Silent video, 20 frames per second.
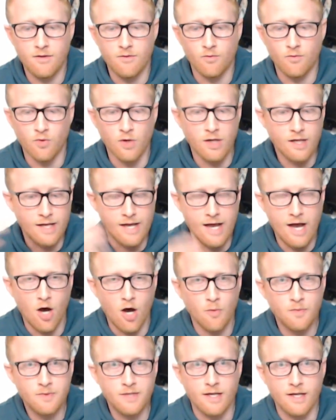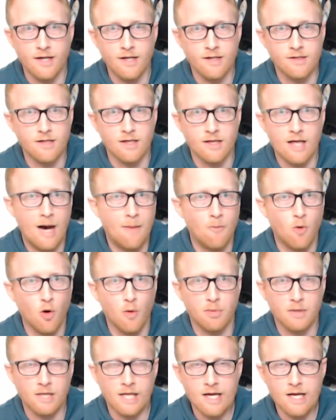really helped, and it's a lot more
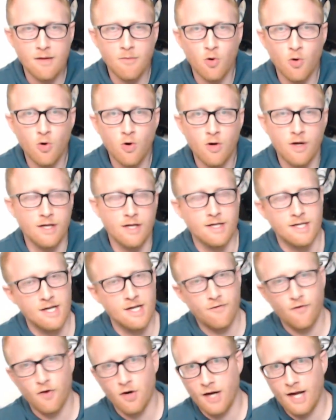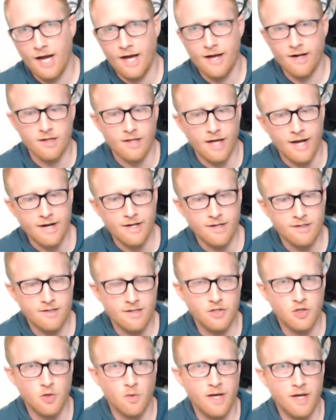playable in different kind of lighting
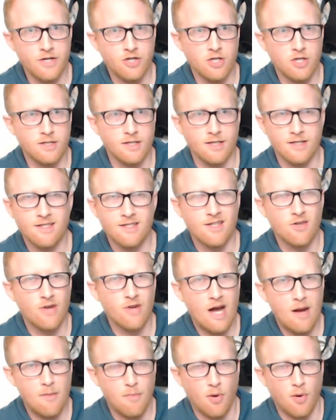situations. It's still not